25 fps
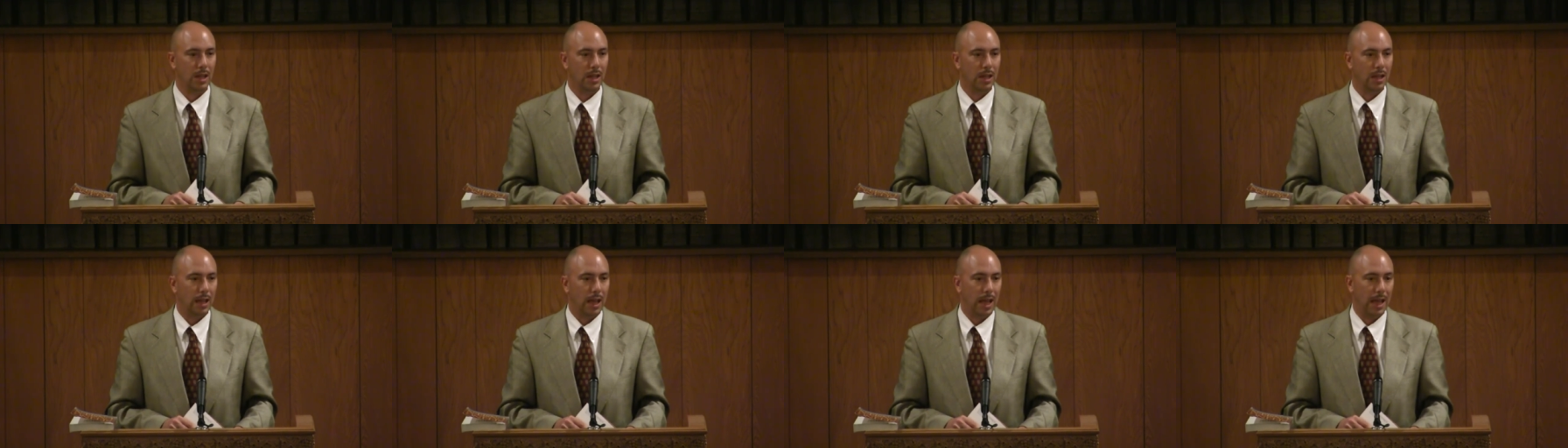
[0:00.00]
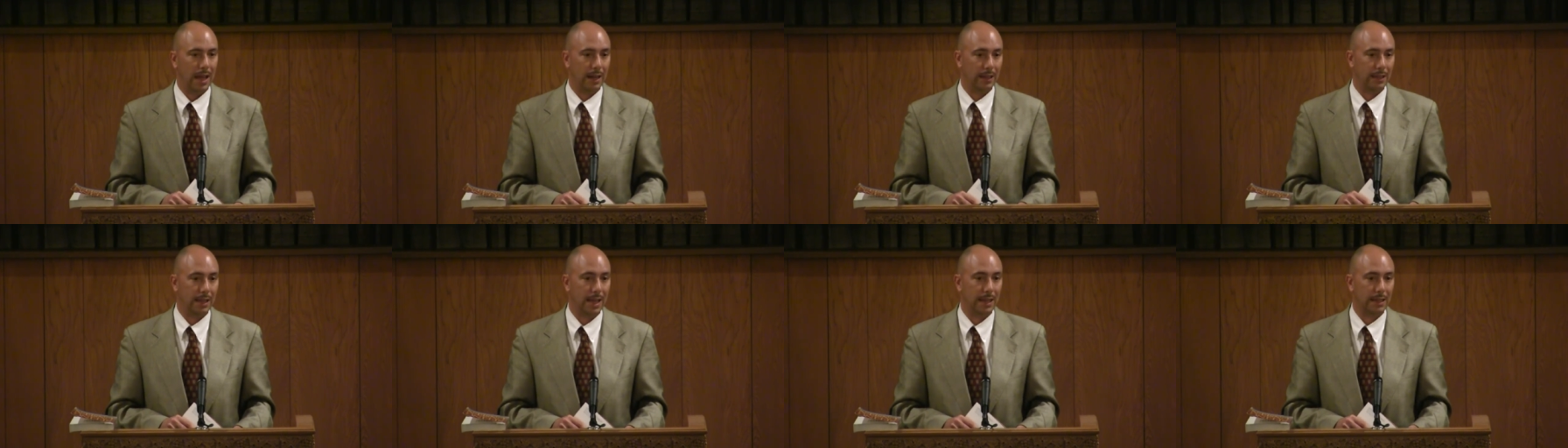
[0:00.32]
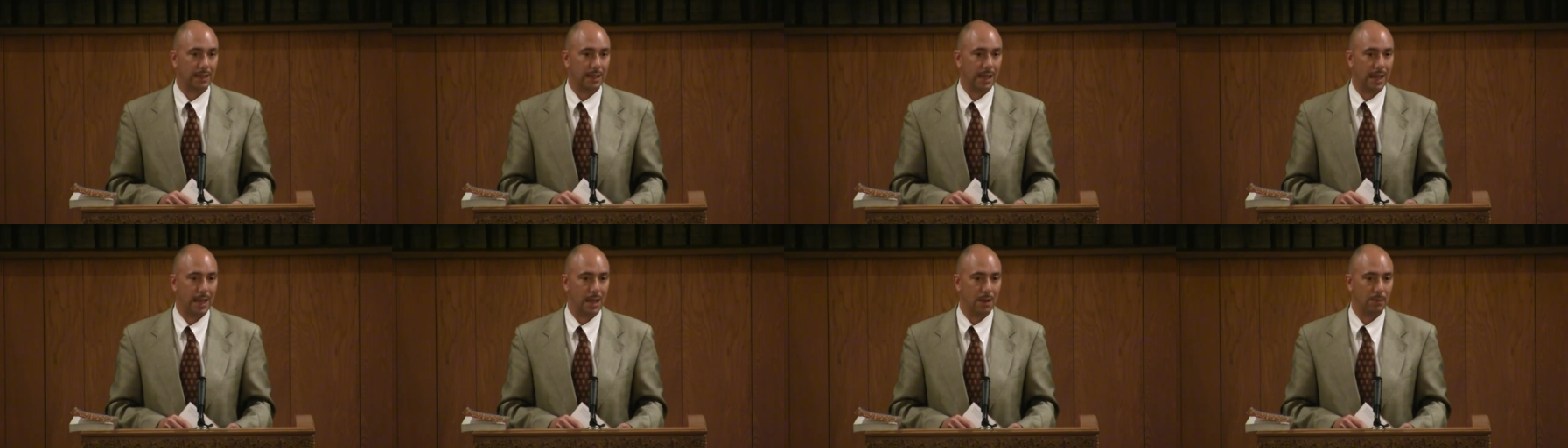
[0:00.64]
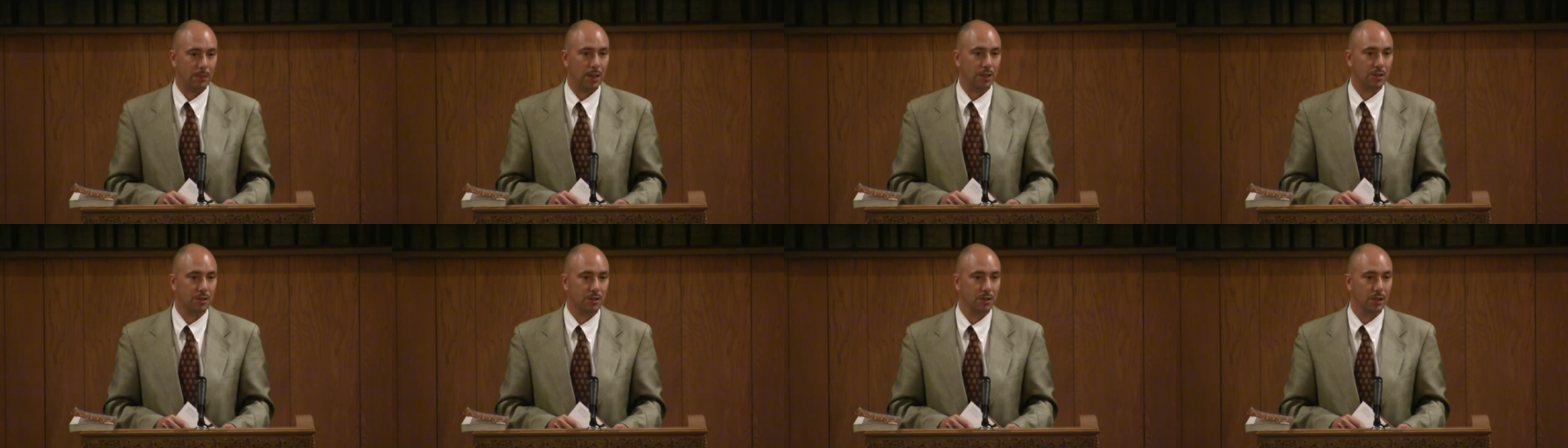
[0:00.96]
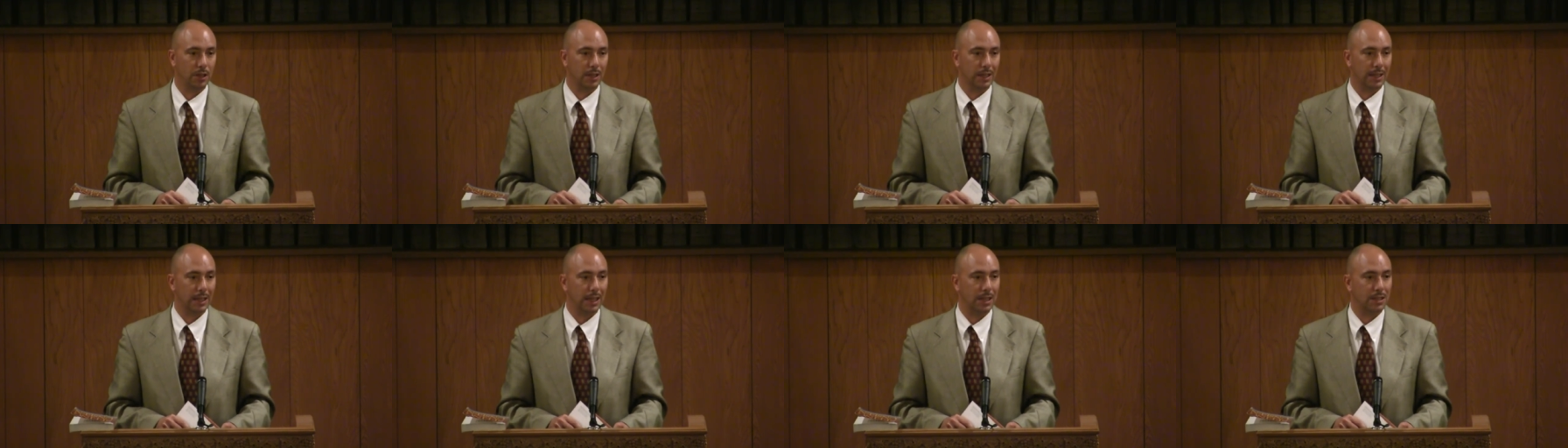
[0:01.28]
And at that time, they stood
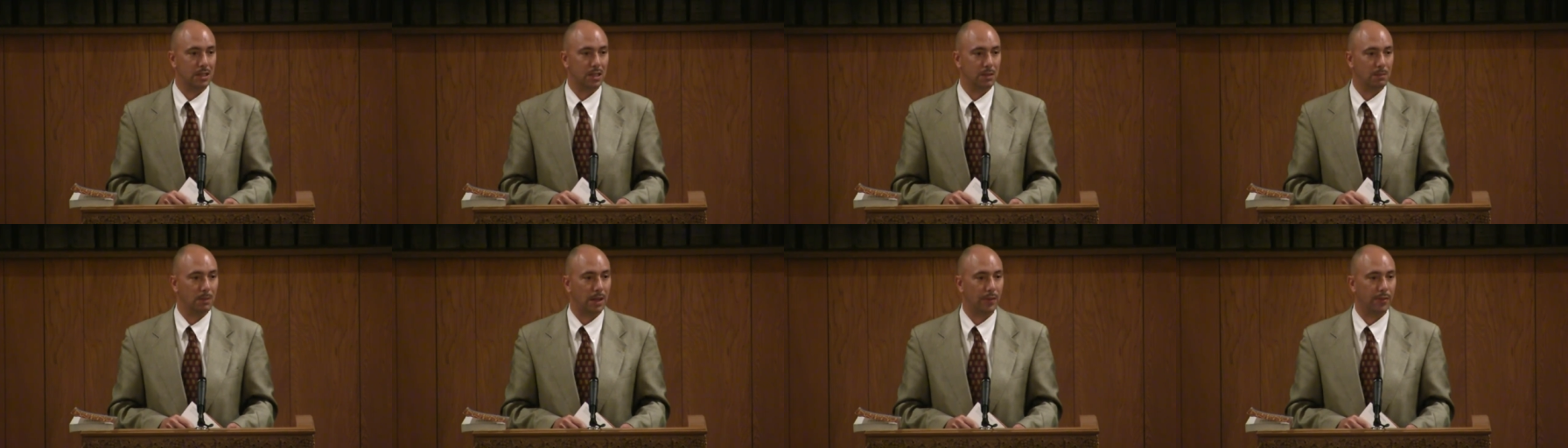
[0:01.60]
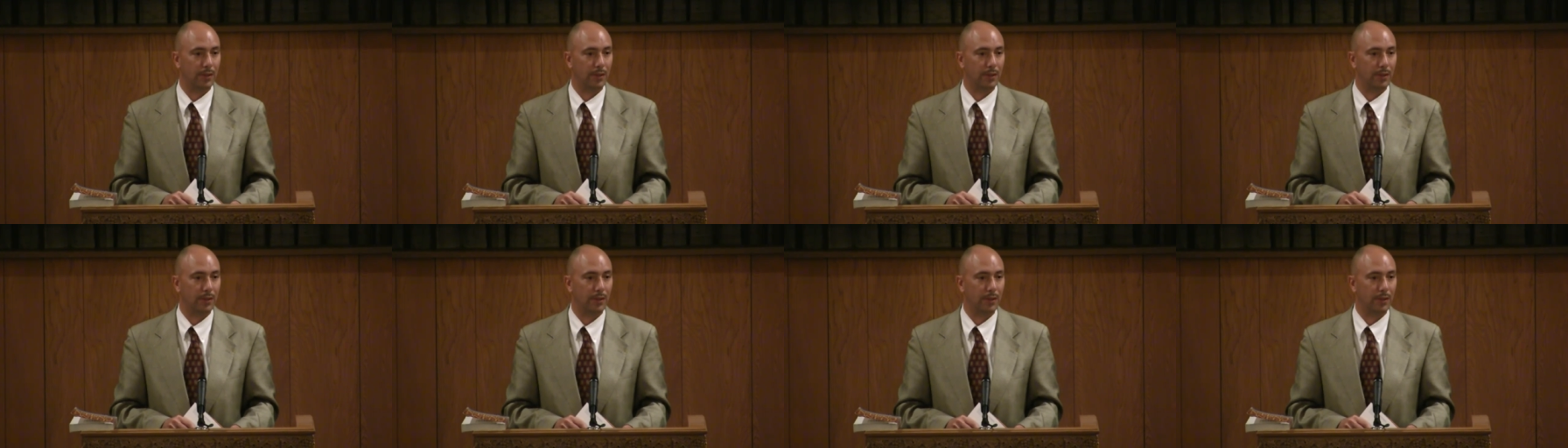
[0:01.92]
against him. I